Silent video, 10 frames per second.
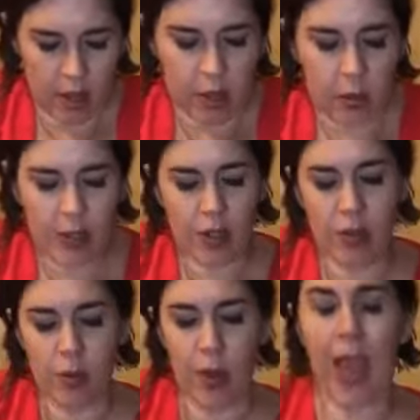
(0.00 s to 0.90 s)
You know what,
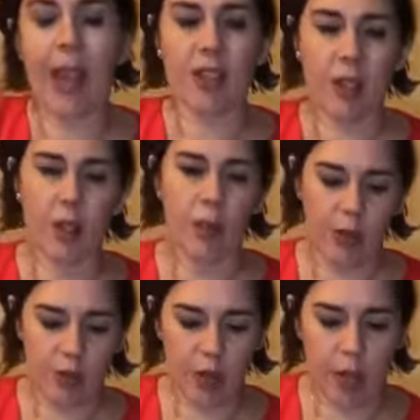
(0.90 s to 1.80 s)
you actually, when
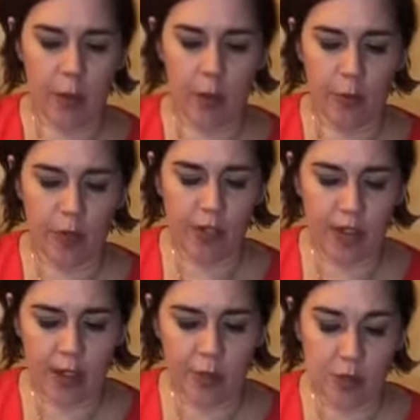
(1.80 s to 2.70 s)
you do that, when you push it
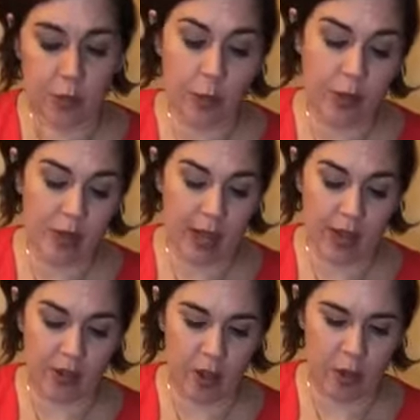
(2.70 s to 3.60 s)
down, you're supposed to
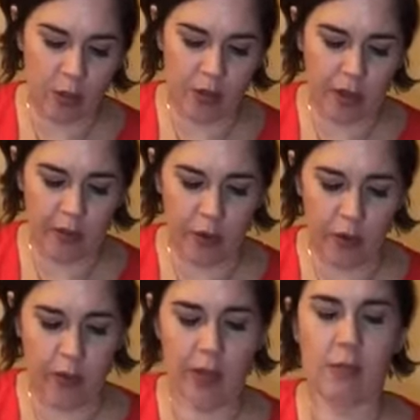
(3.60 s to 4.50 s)
actually hold it
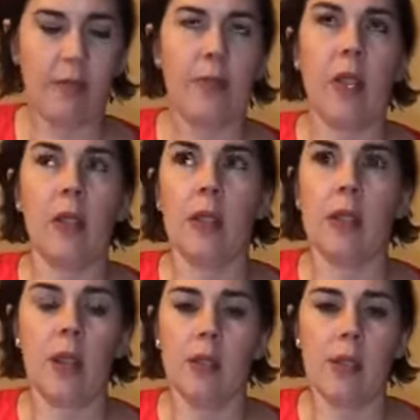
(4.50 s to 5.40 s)
for like at
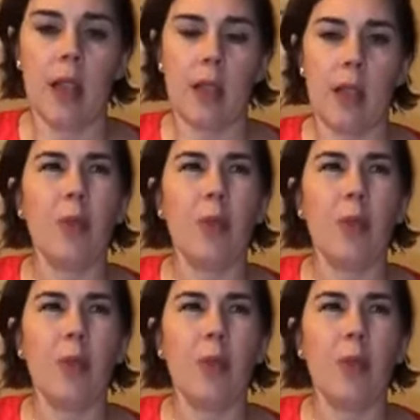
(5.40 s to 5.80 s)
least 10 seconds.